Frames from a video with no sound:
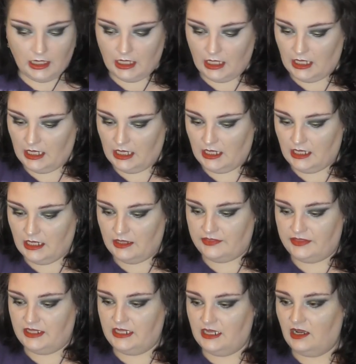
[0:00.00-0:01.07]
Uh,
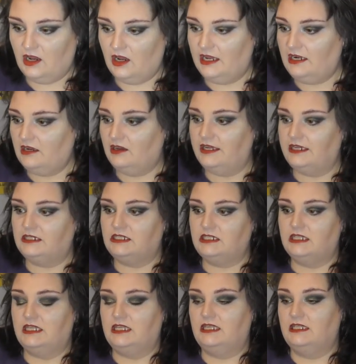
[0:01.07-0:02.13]
the highlight
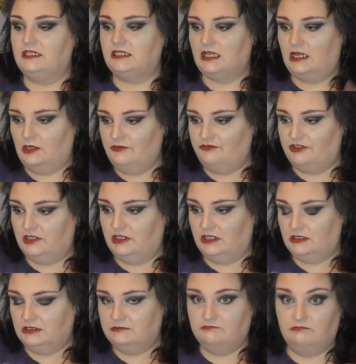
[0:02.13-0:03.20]
is Ofra
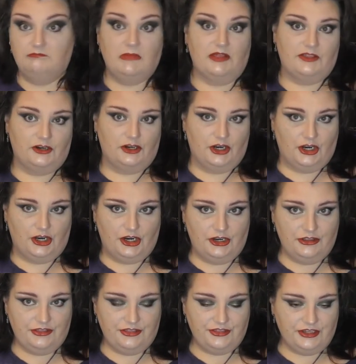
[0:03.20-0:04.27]
Mother
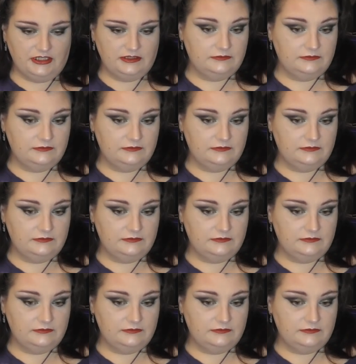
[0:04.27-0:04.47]
Earth.